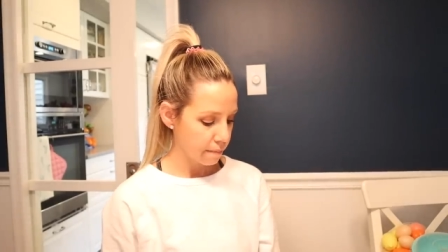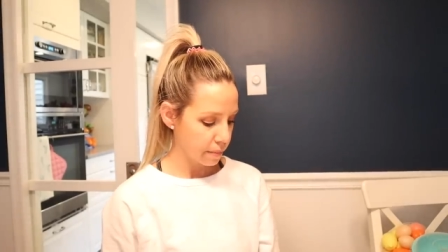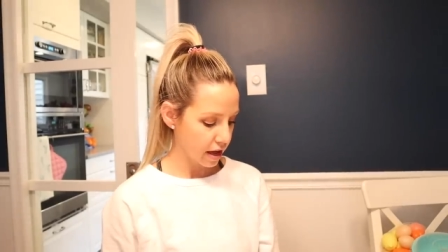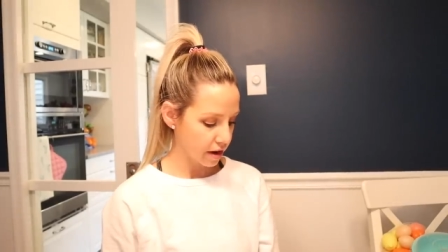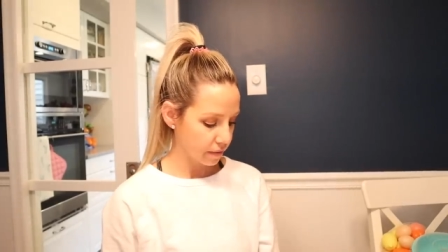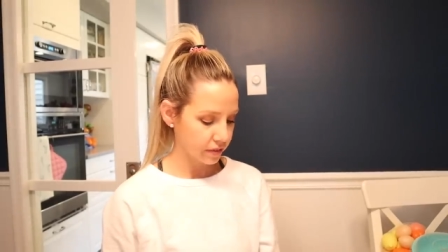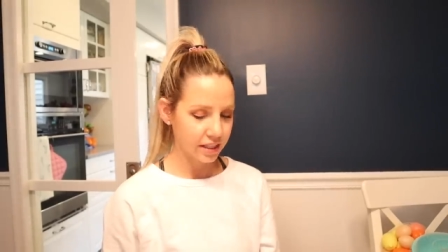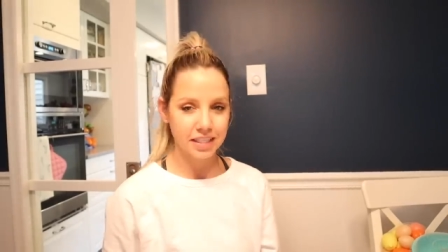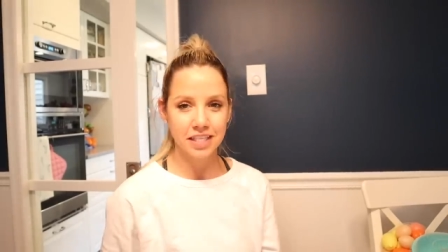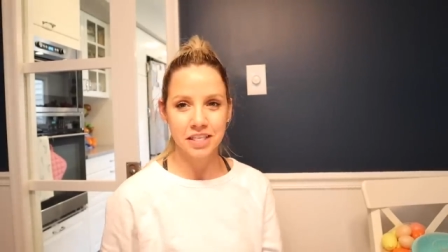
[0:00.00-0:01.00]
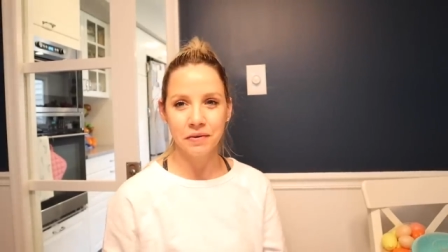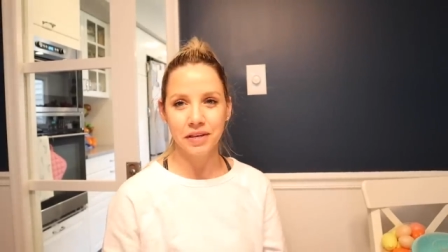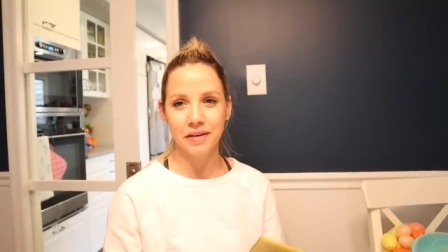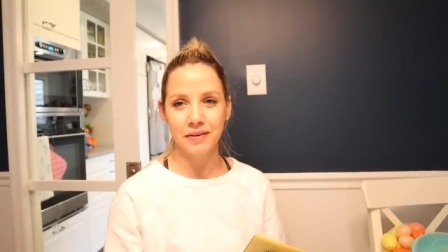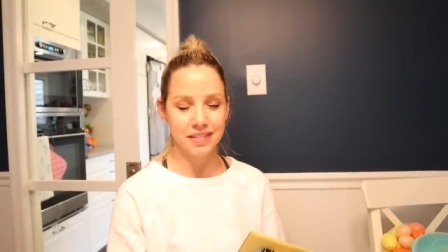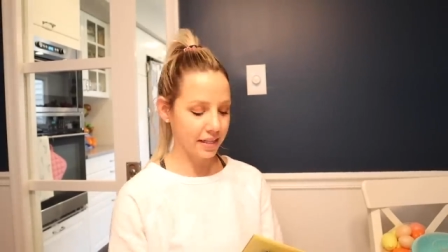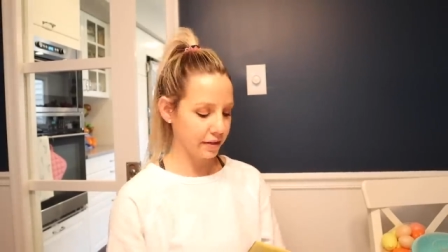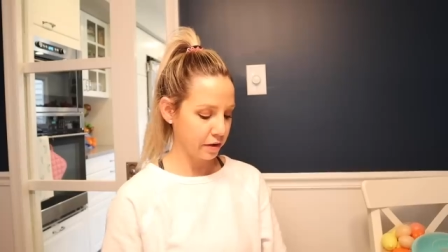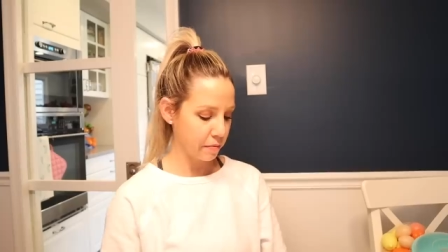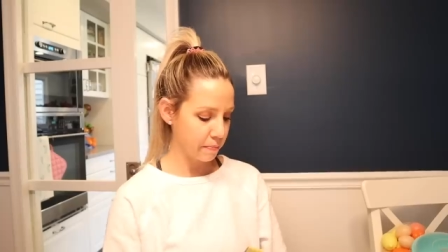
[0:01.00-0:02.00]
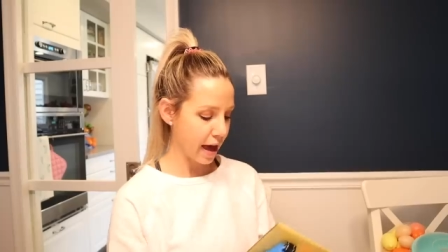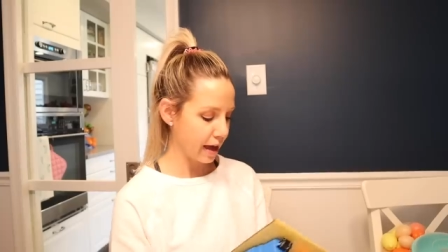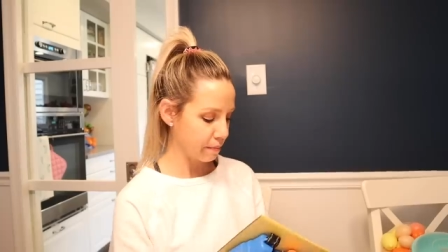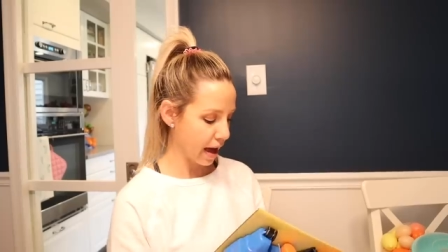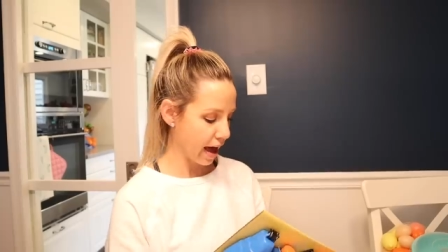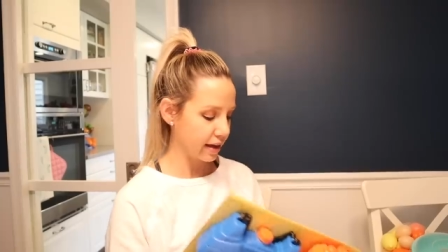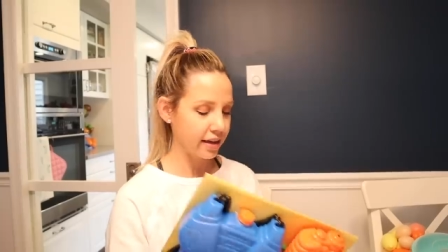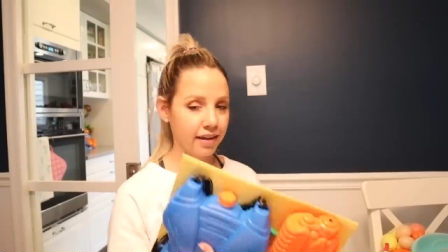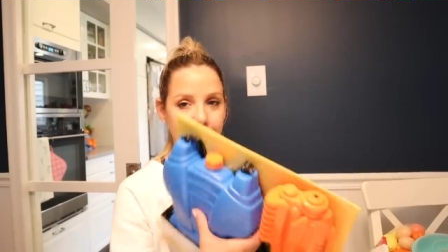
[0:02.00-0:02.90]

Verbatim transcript: But this is so cute. It's like a little backpack